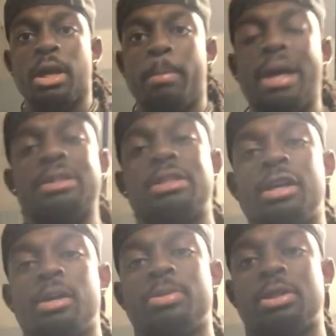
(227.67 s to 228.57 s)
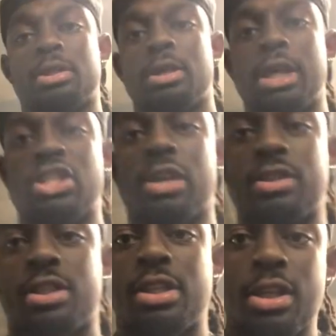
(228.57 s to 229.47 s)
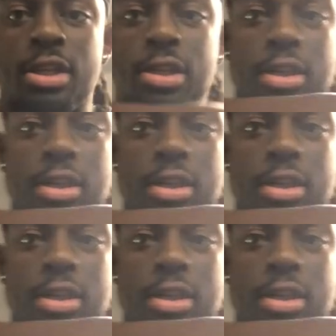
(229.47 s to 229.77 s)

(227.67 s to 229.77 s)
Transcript: Biceps, as y'all can see.